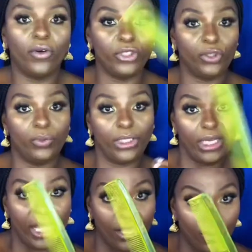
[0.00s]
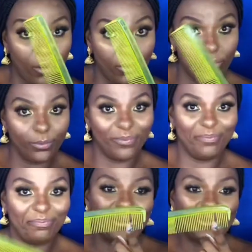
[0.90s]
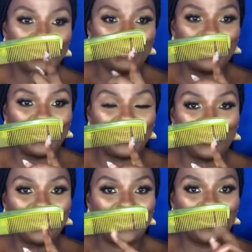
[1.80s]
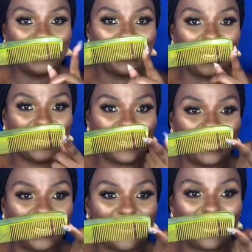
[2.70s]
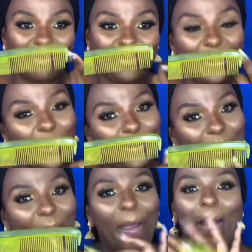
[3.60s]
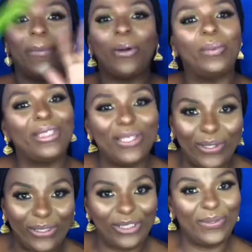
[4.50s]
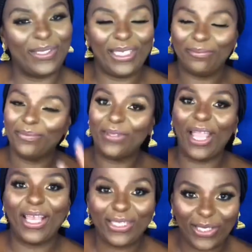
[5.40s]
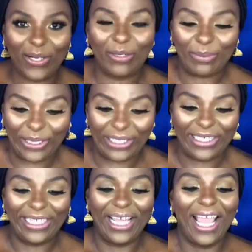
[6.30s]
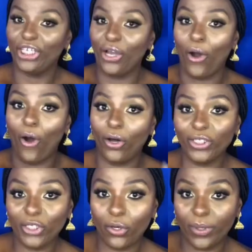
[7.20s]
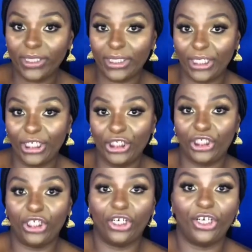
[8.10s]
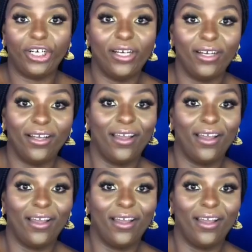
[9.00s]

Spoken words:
course, you will need a comb. It's missing a tooth and this one broke, but we still gonna use it. It's still gonna be good. You're also going to need your